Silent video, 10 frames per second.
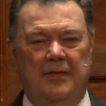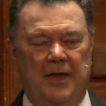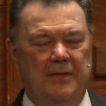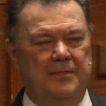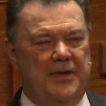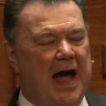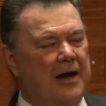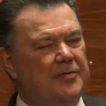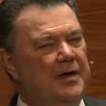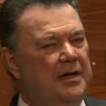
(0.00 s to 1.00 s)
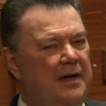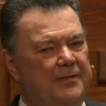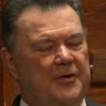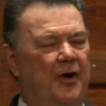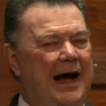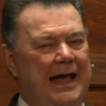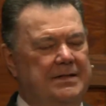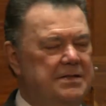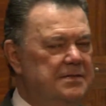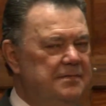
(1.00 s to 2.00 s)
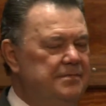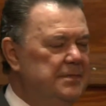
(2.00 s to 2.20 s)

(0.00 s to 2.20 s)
The doctrine of Christ,